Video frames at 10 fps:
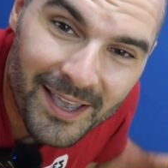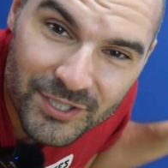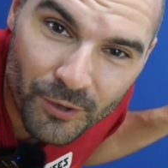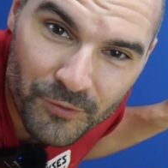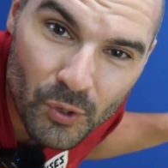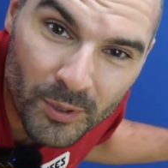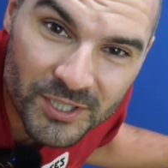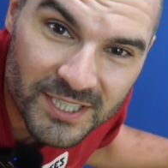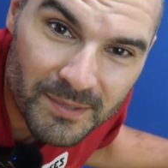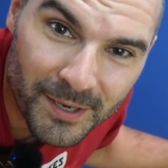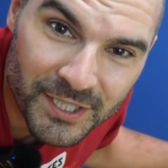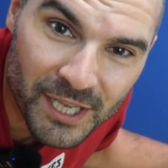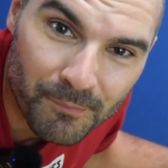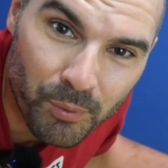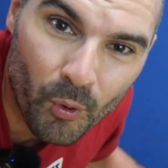So if you were just about to
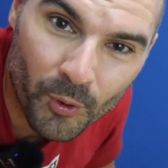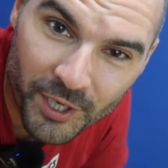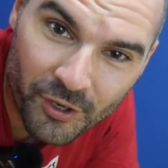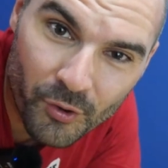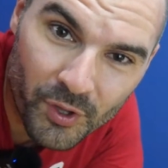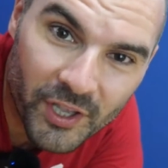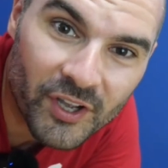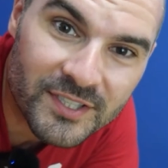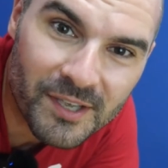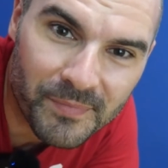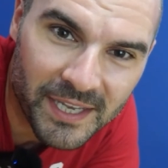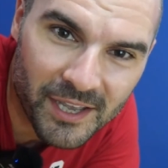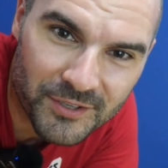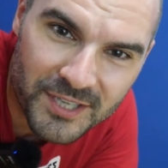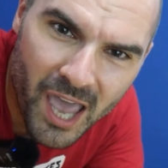get bored and go click on something
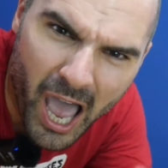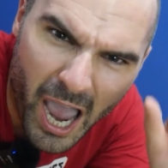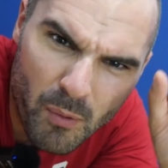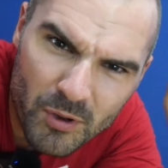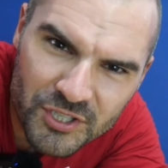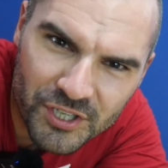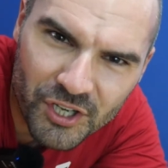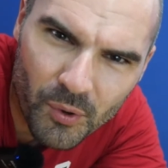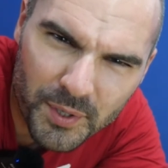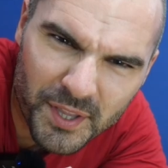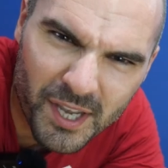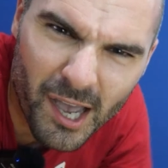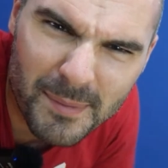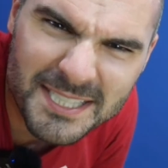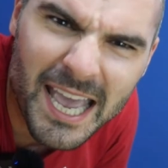else, I want you to go into the
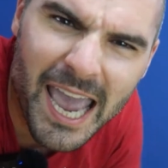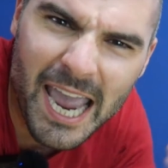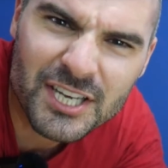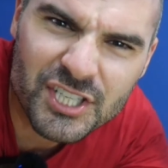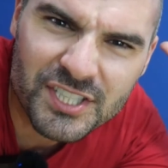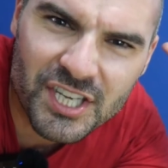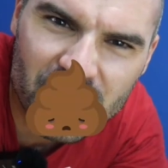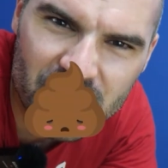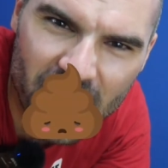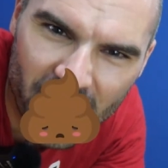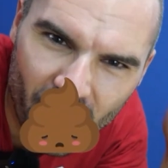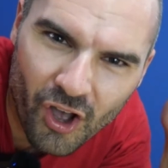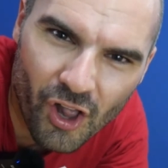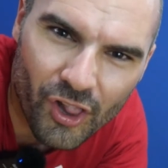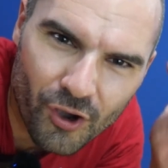comments and just shit
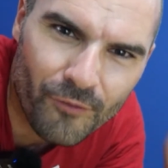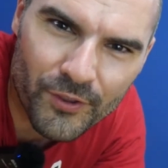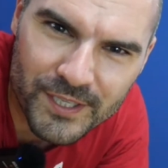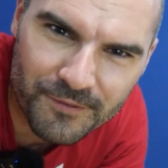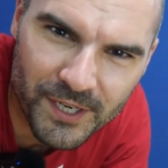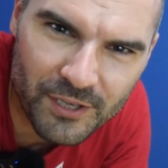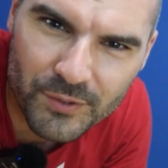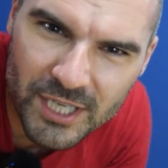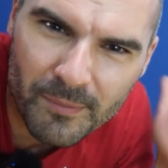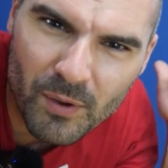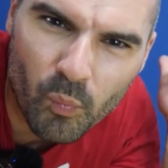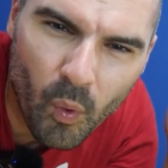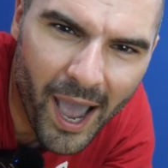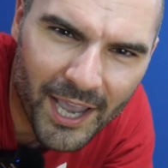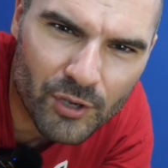all over this video. Tell me
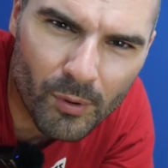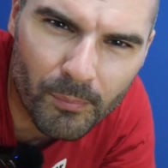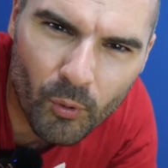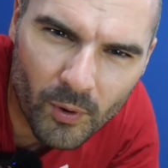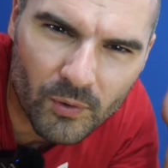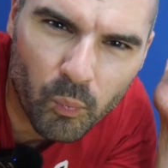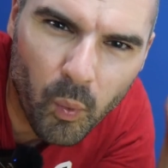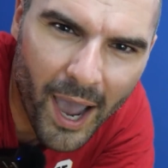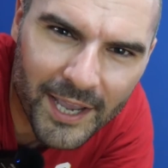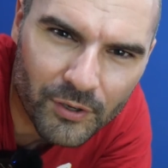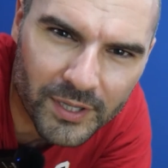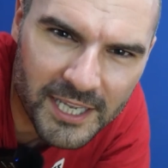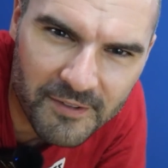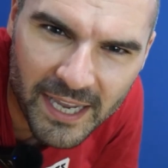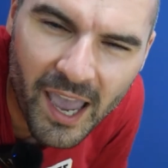why you were bored, why you're
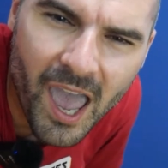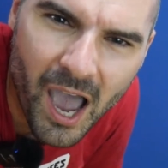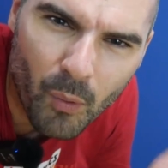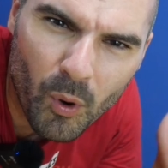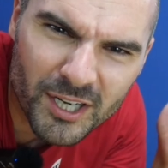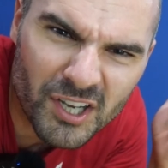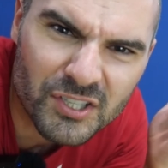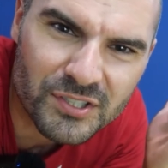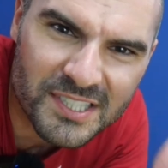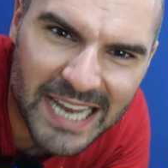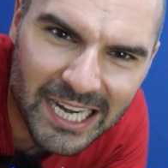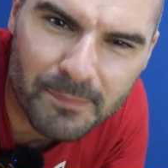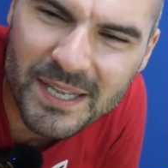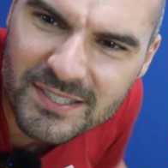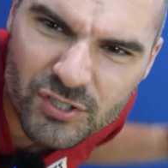leaving. I want to understand it
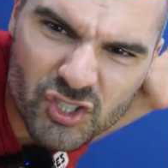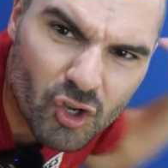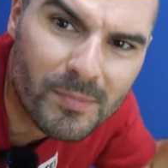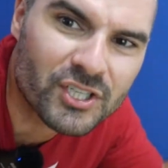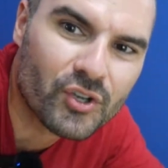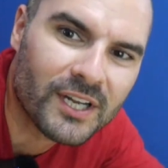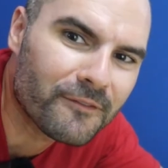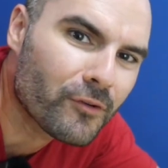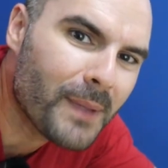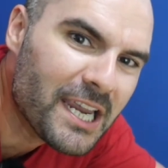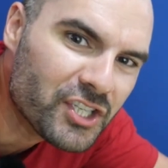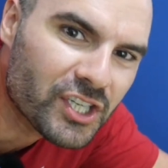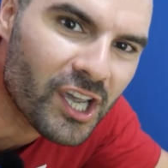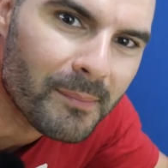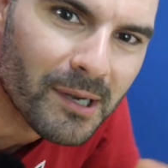because there's so much good
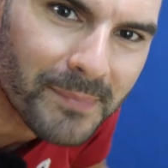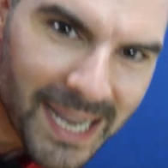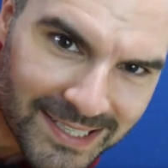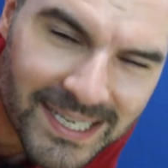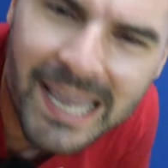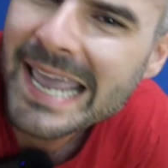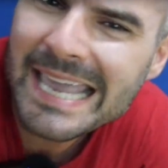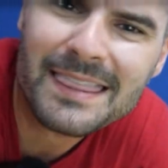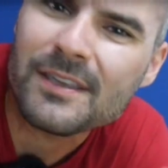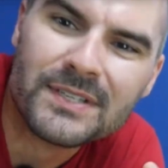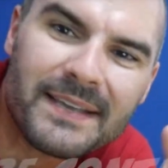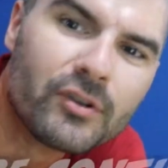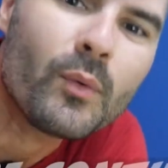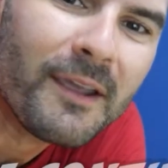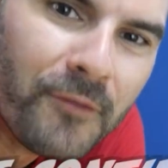information coming up next. And there's
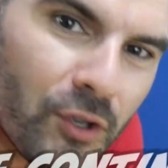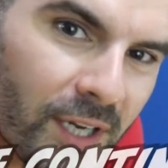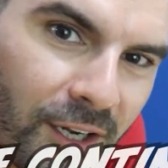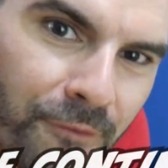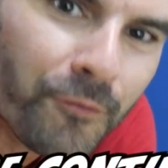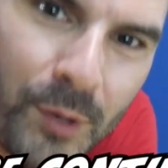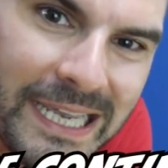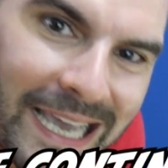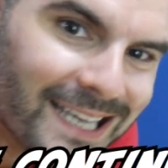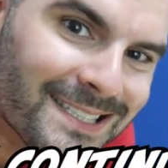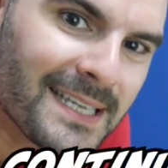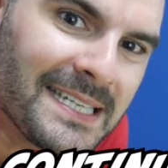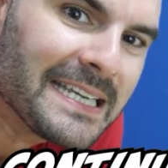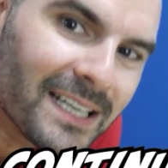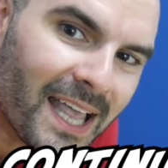even a way for you to get a free
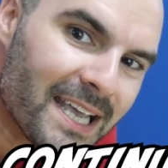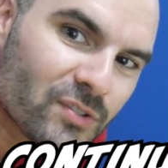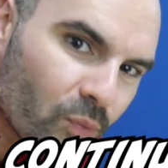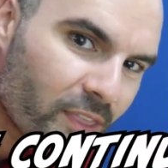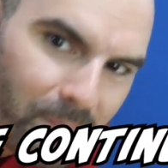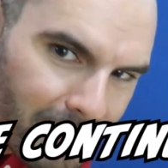SAT class with